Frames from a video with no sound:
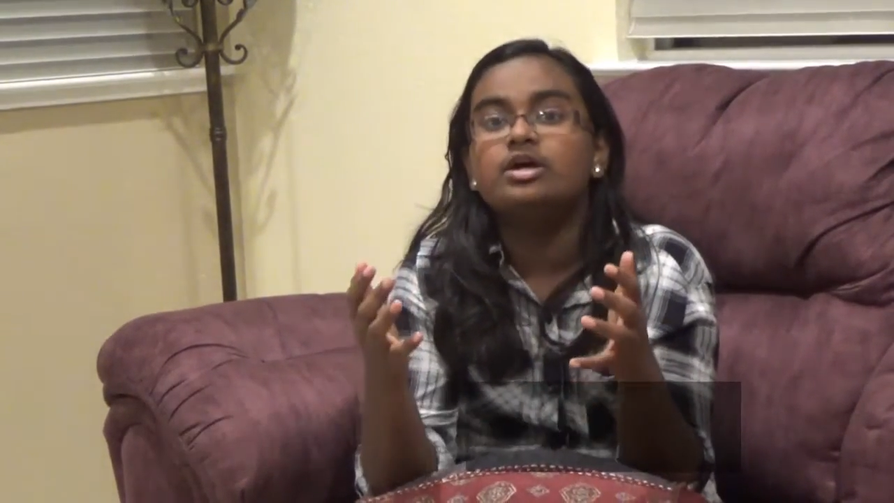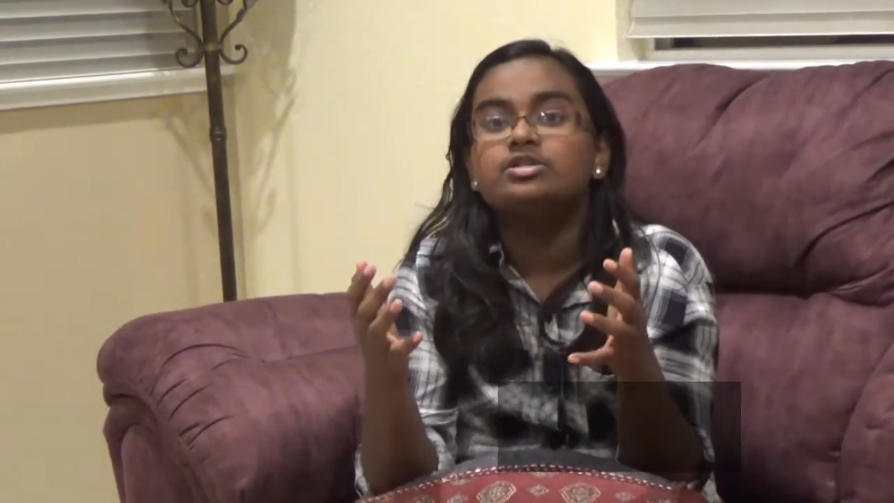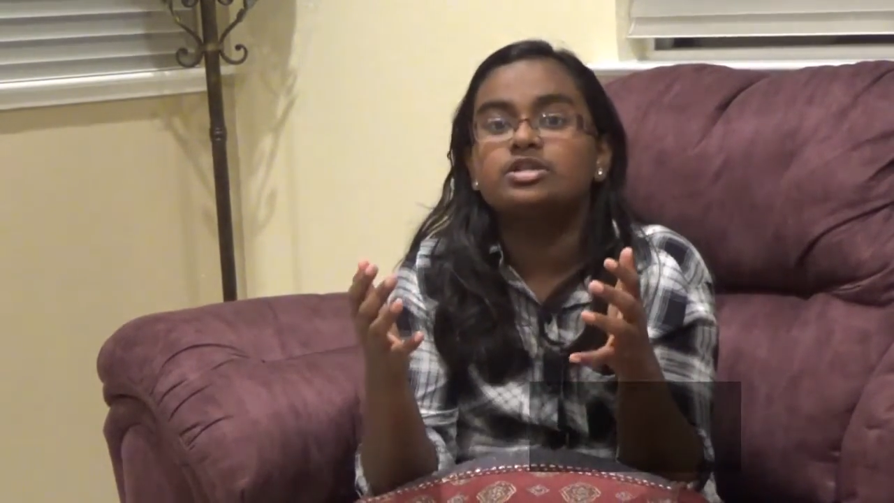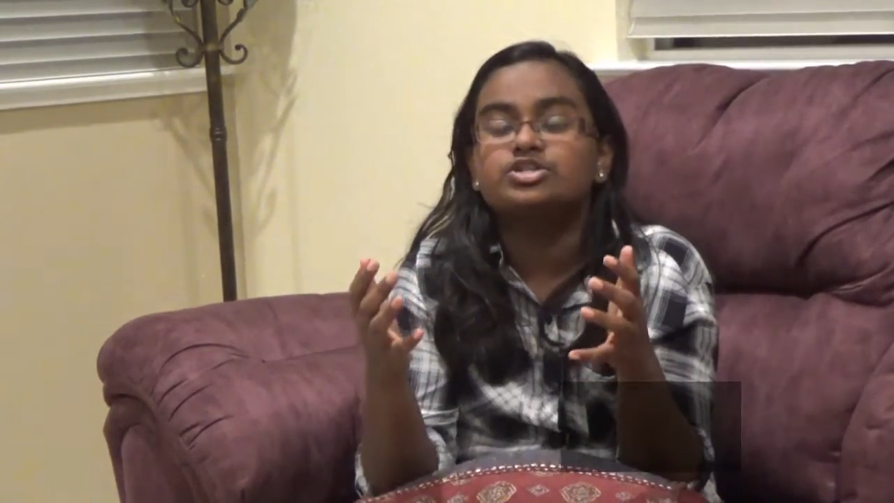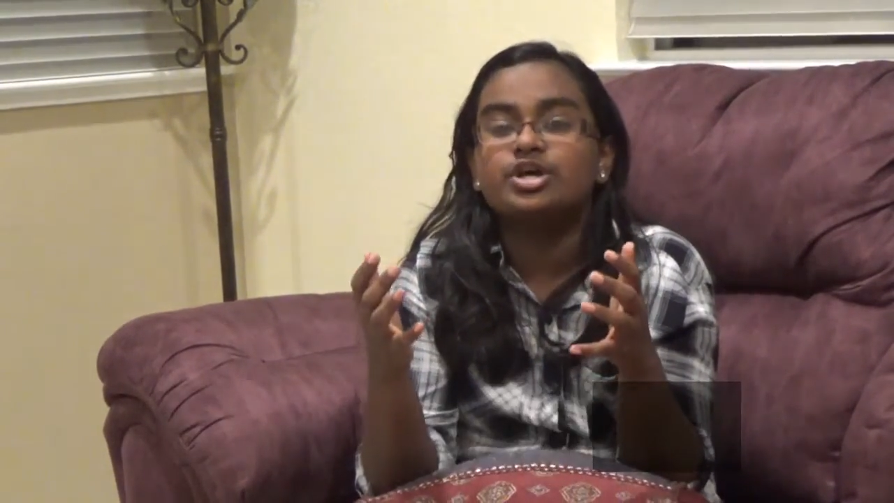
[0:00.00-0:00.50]

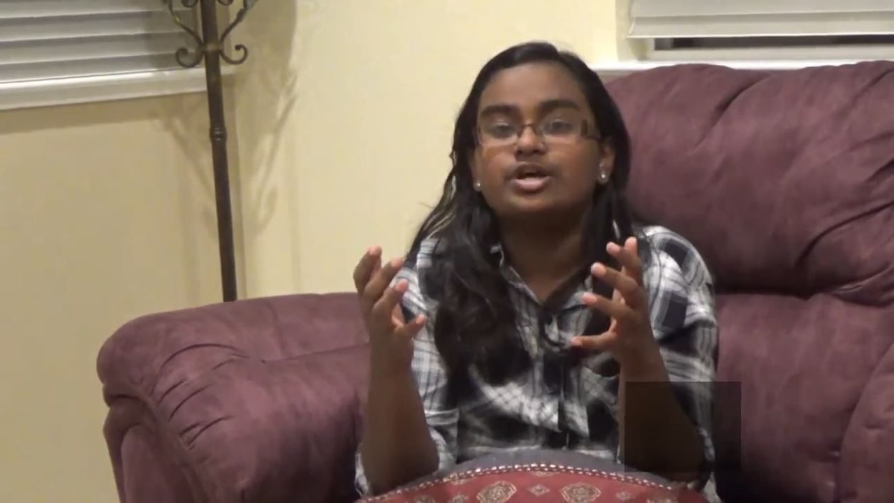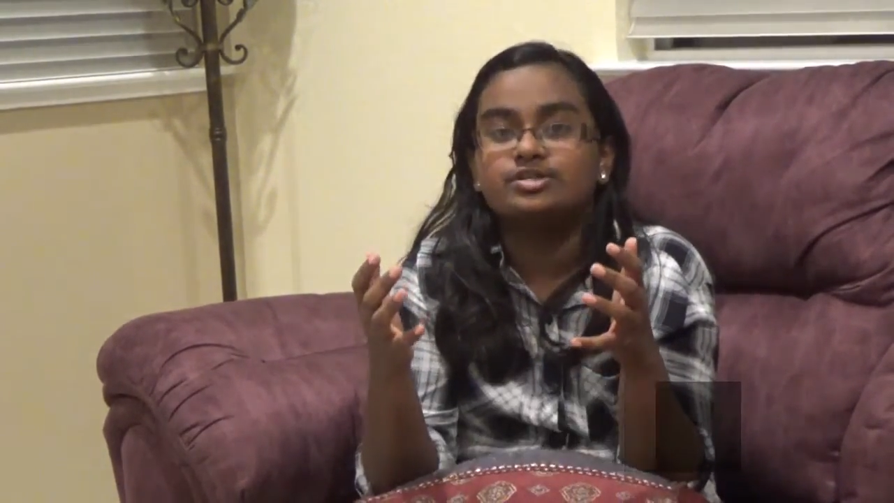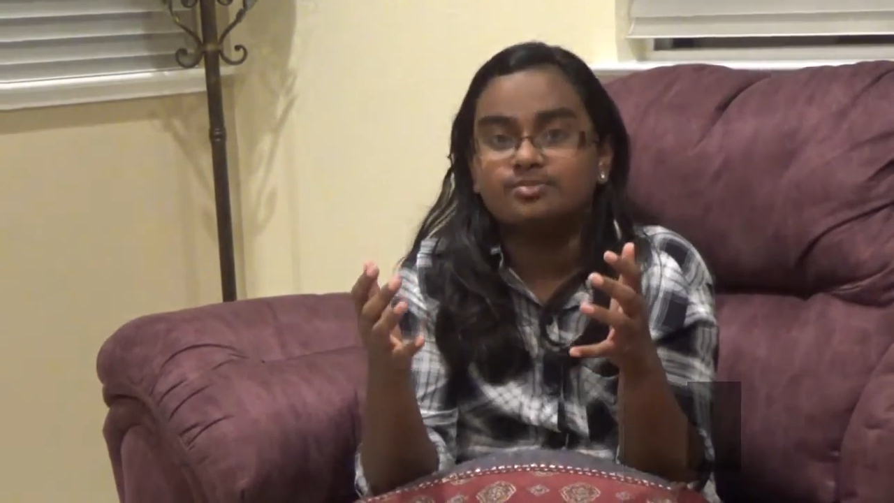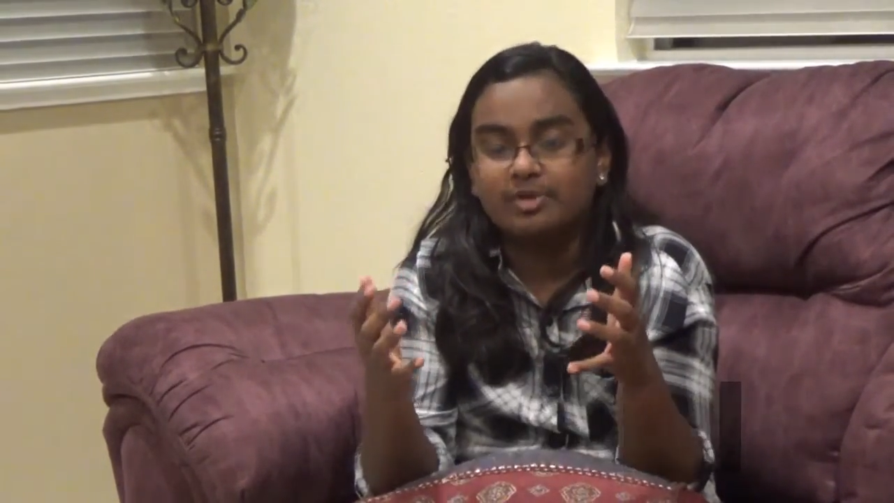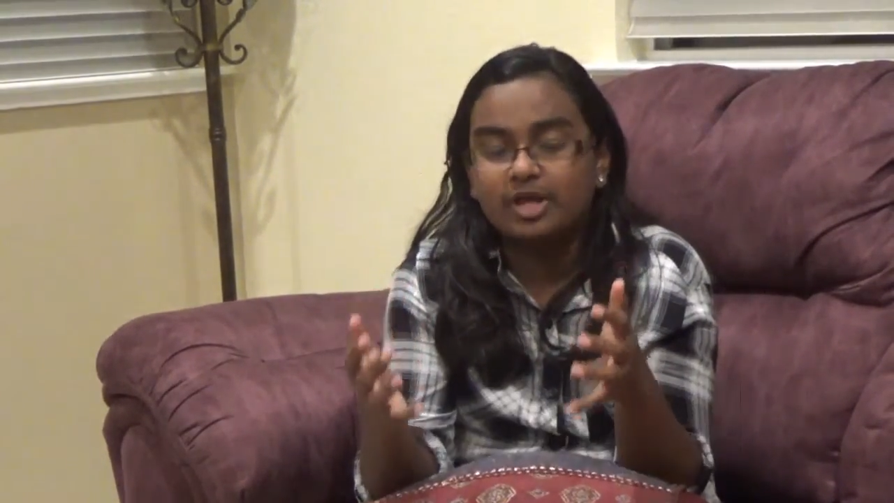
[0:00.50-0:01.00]
such
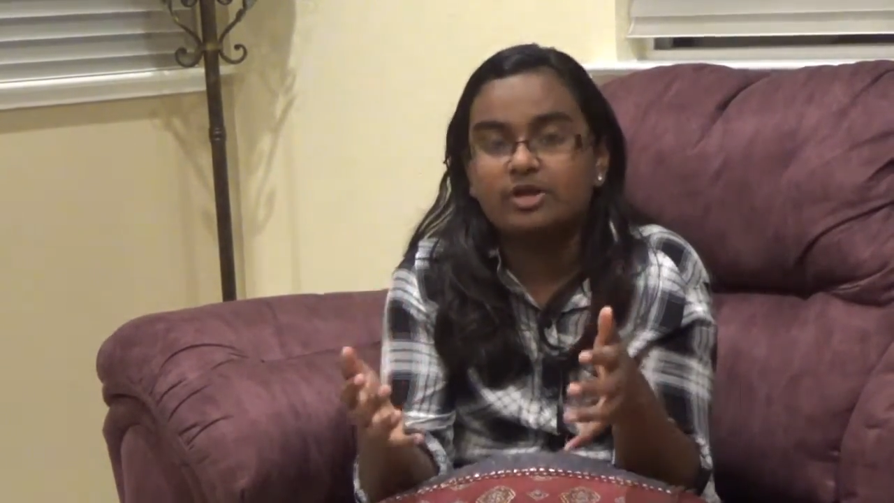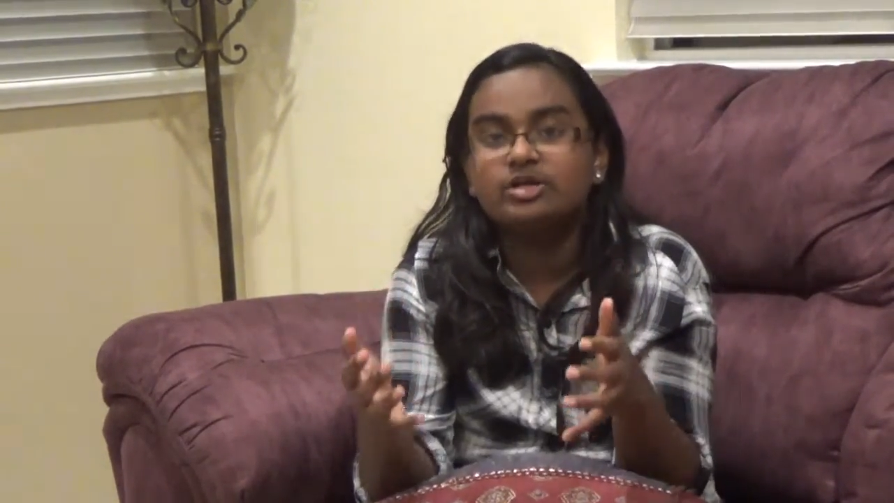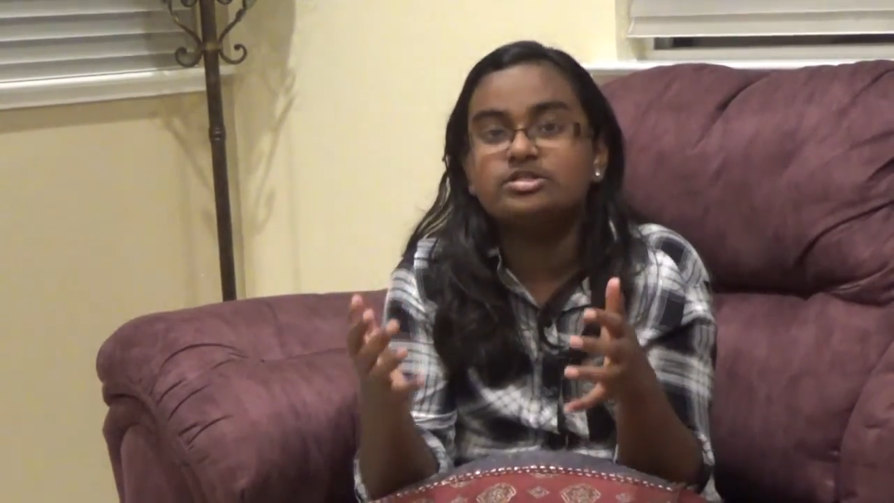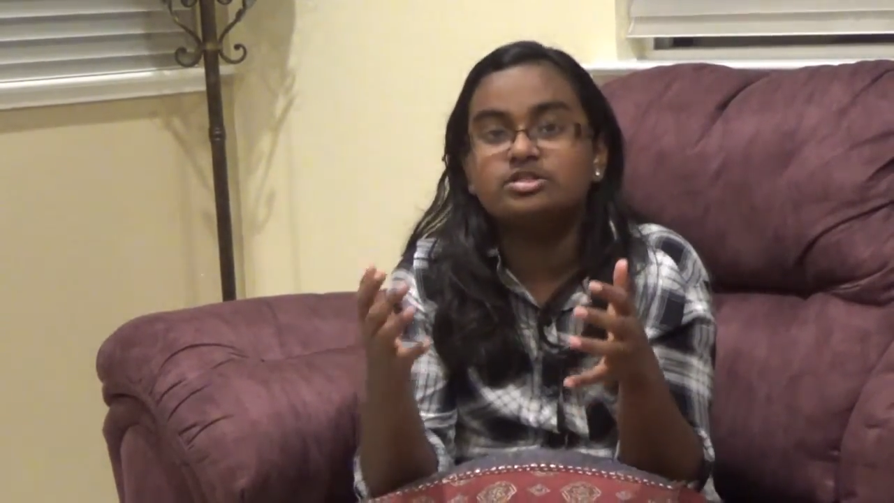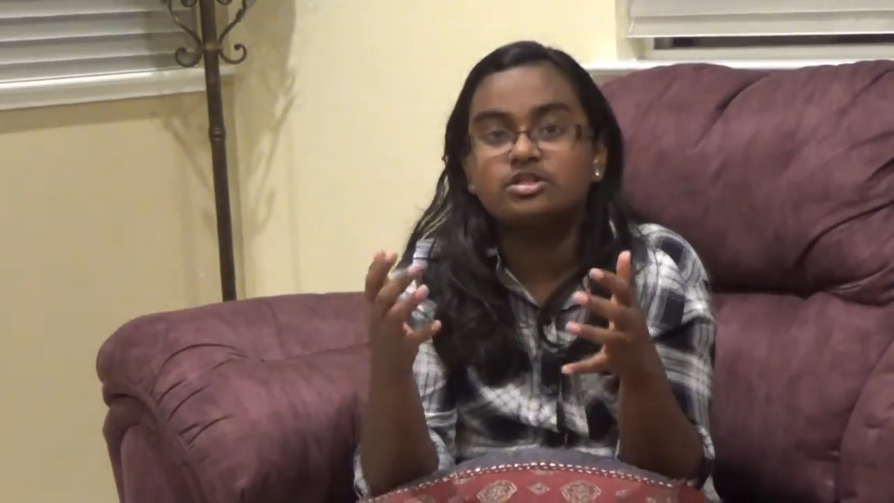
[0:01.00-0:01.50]
as
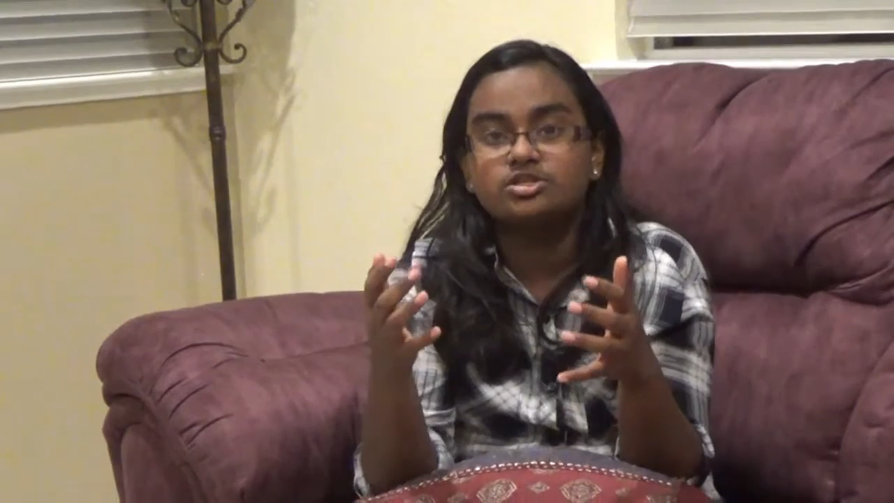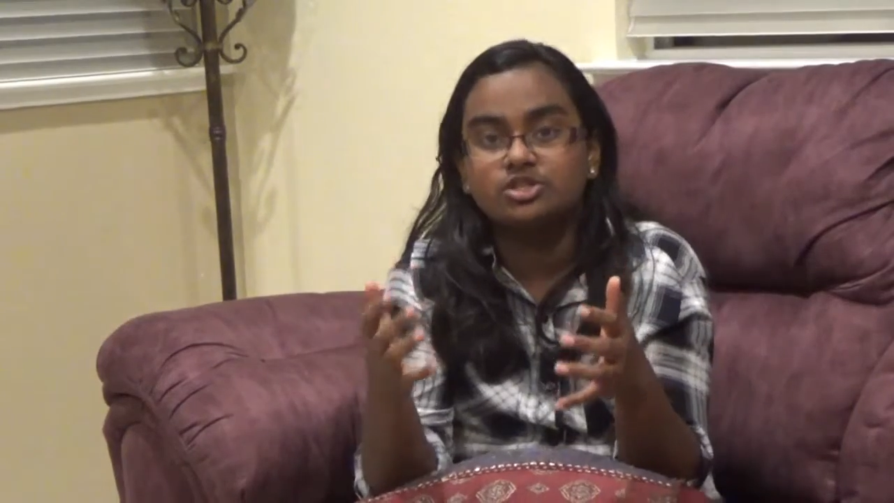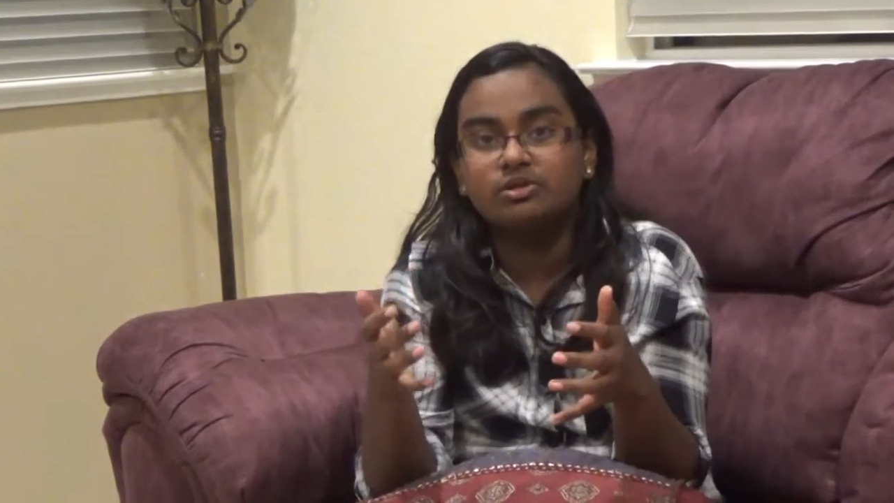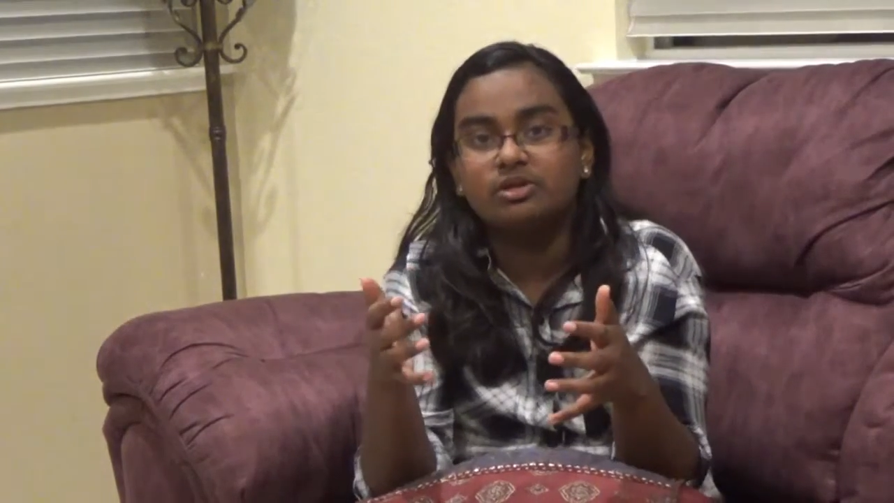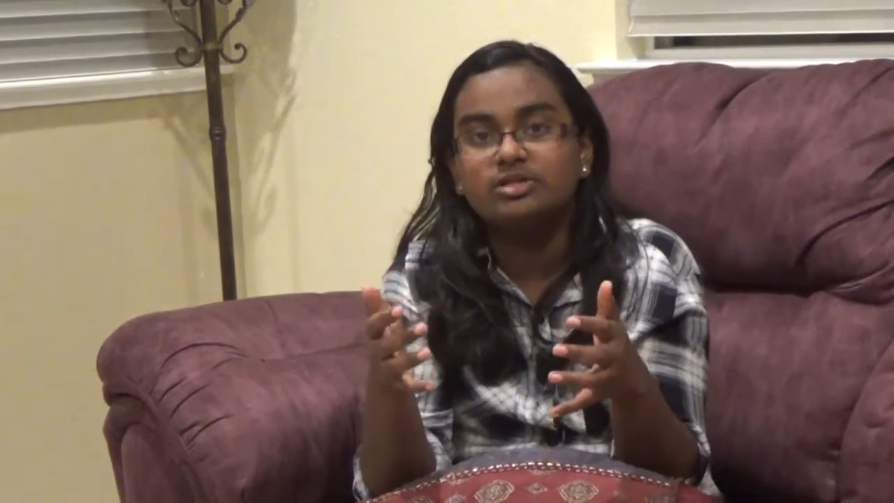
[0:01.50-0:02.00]
parents,
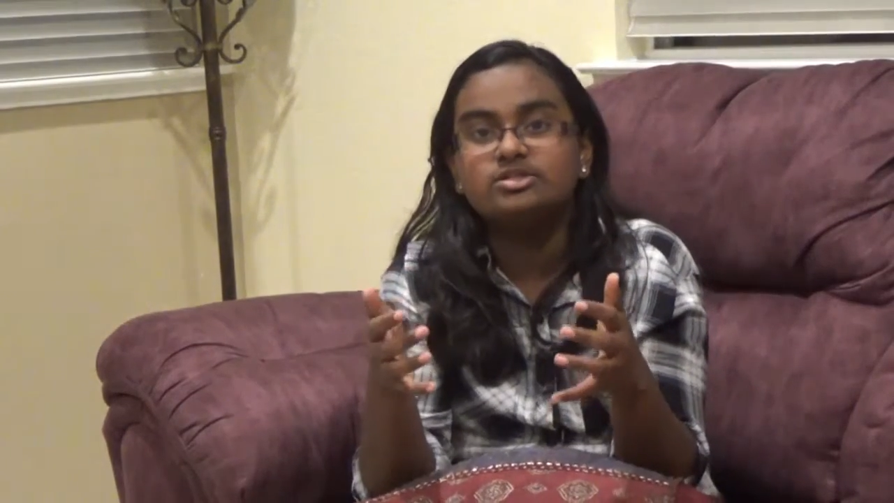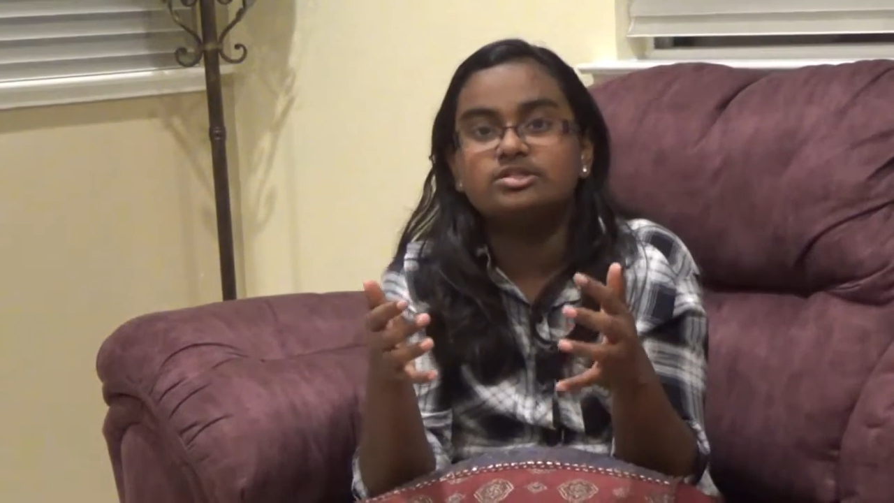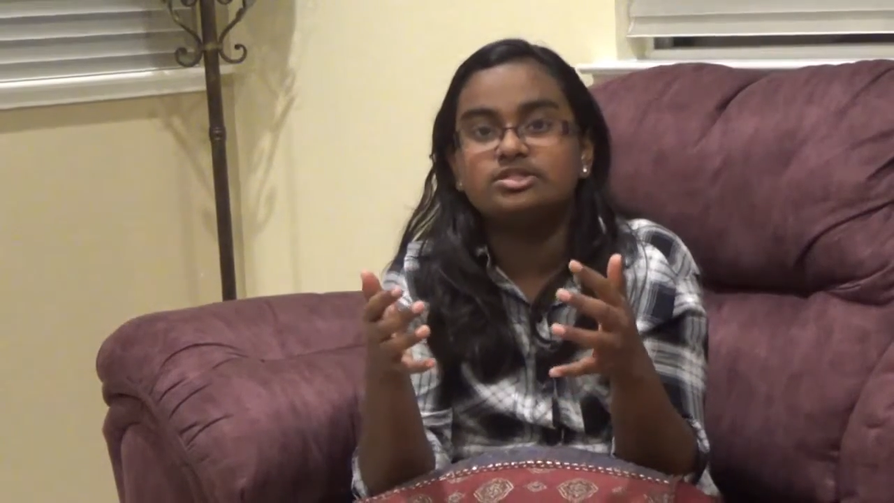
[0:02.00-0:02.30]
students,